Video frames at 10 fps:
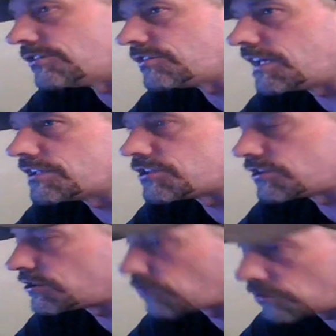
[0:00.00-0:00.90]
can't
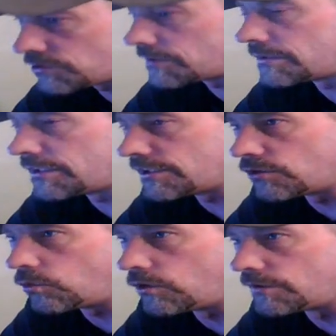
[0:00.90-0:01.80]
just throw somebody to the
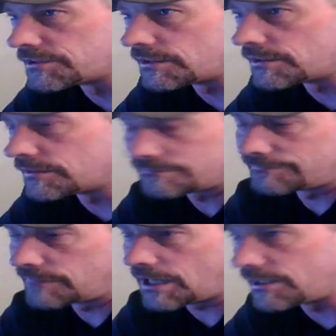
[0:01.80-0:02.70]
wolves and
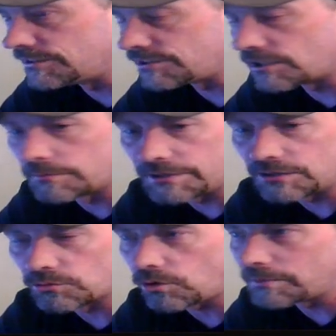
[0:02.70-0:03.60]
he's gonna beat
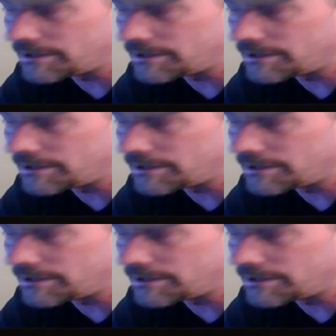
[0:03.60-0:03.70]
Roman.